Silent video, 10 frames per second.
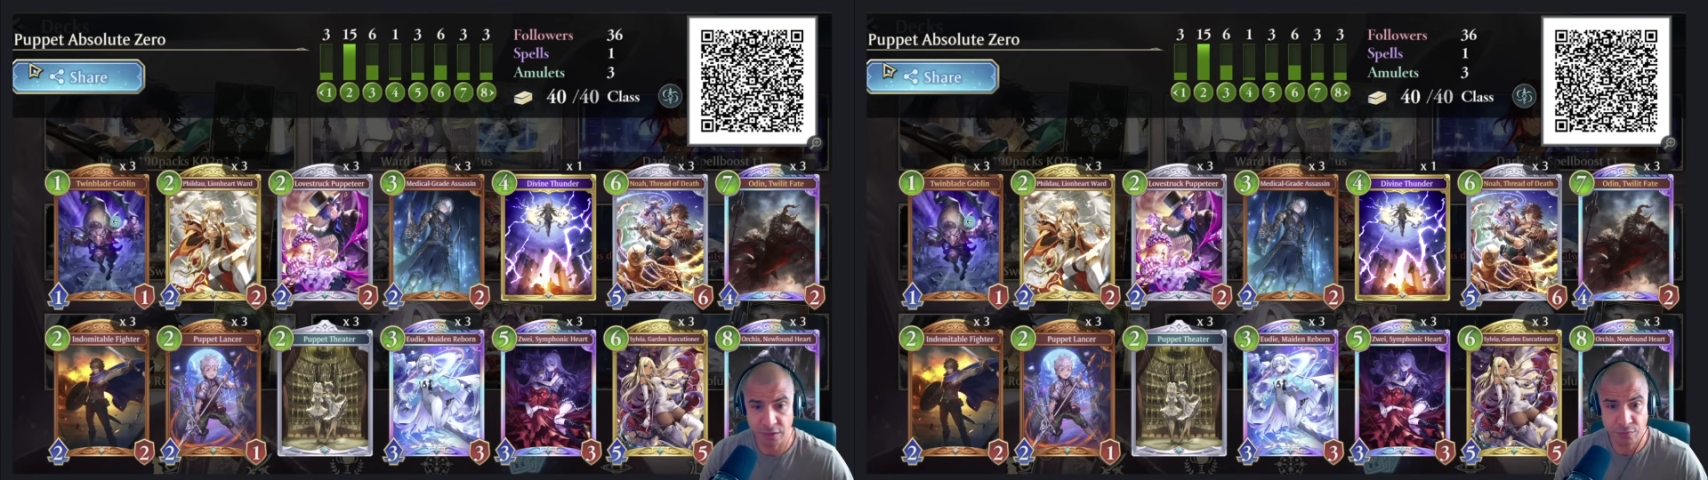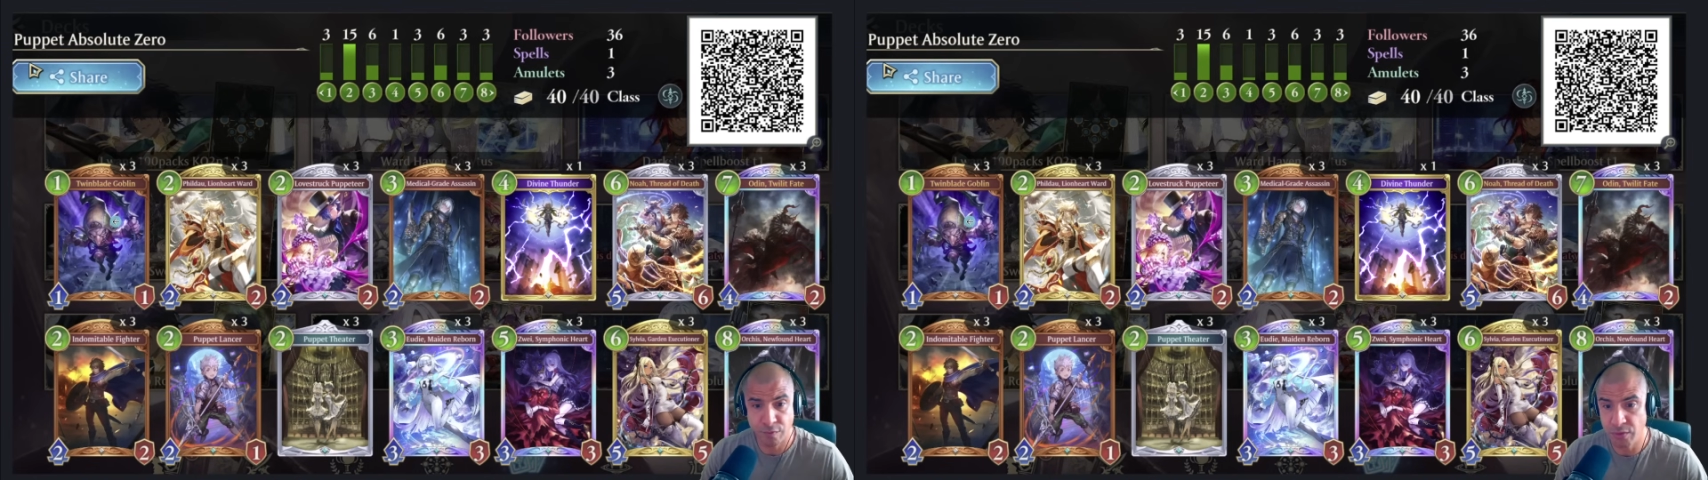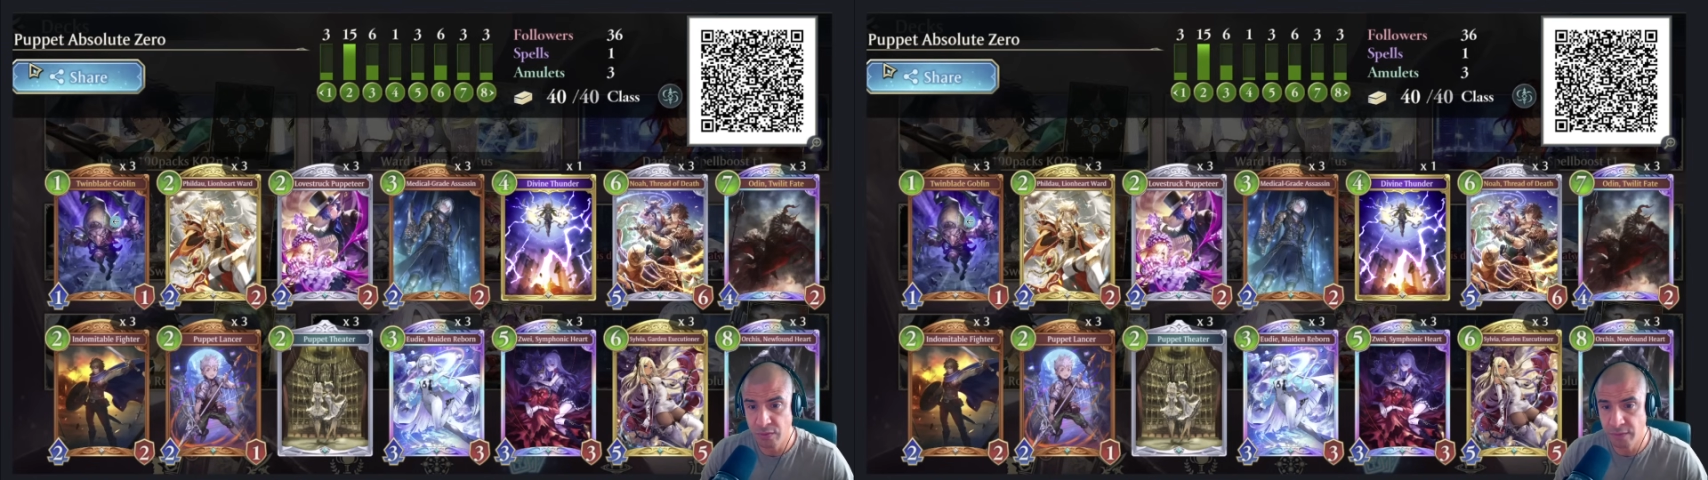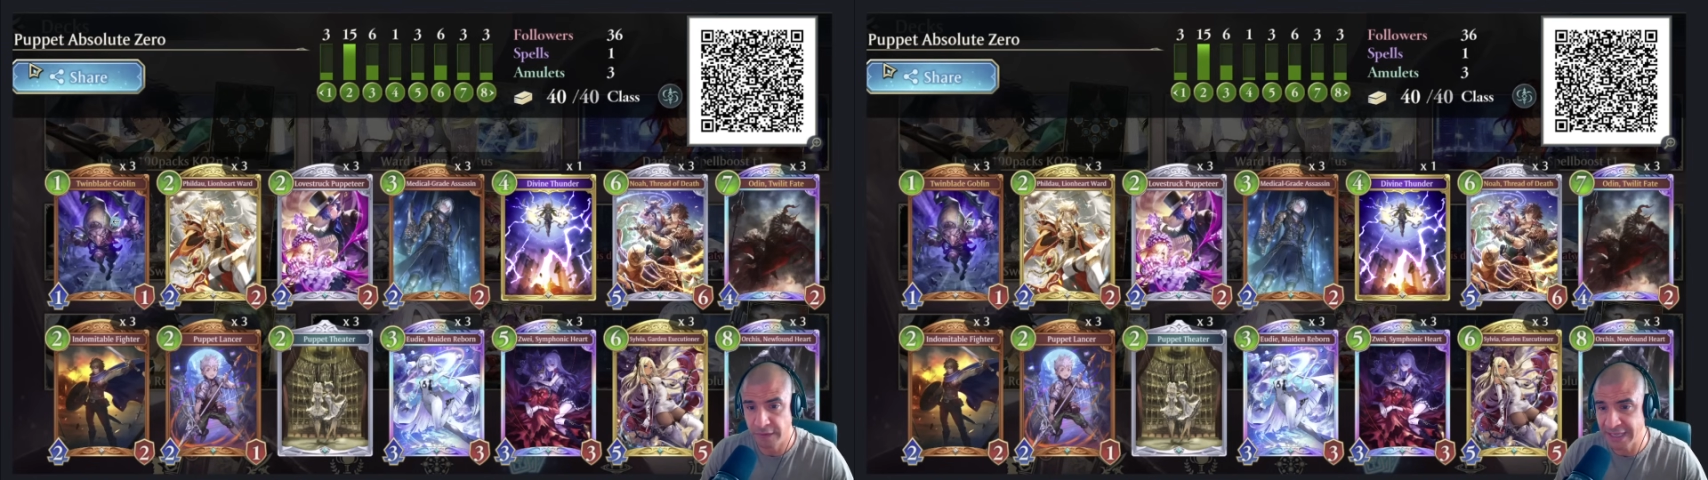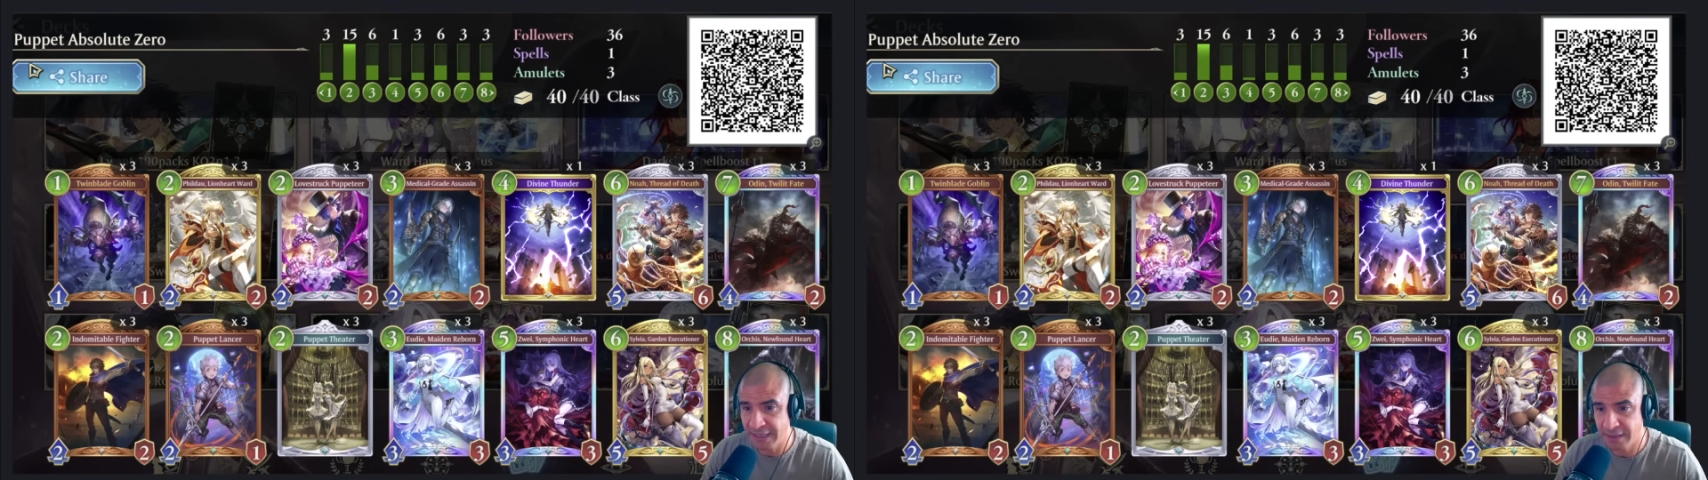Could remove
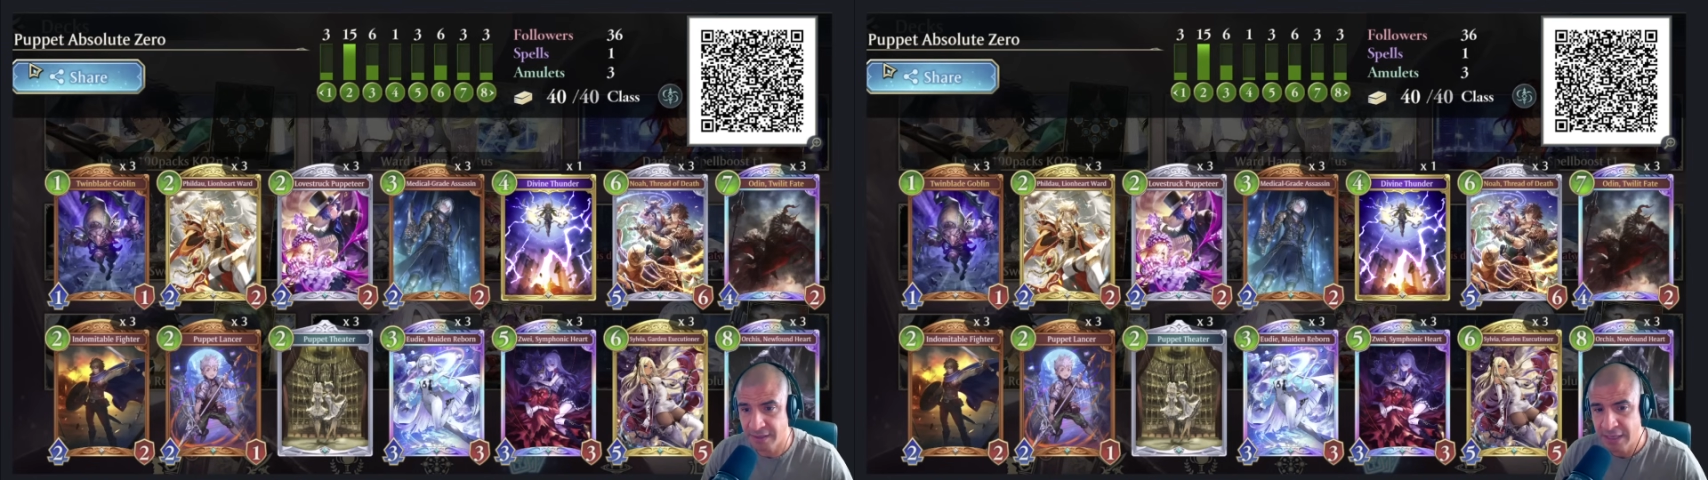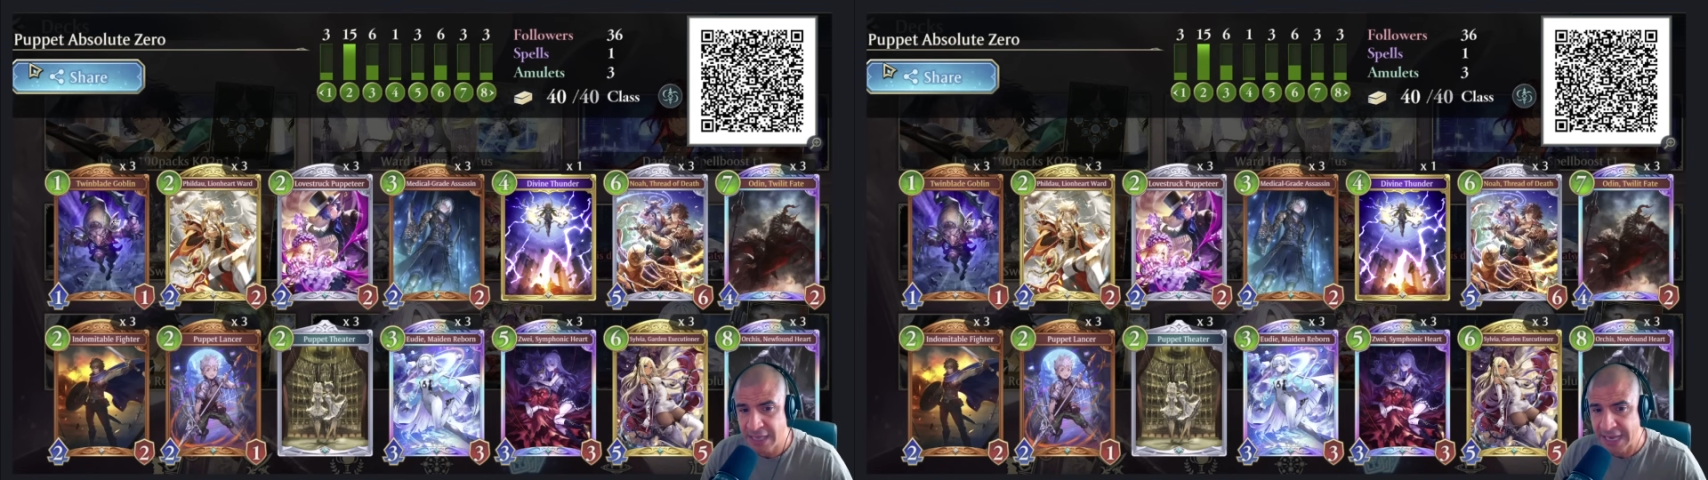like an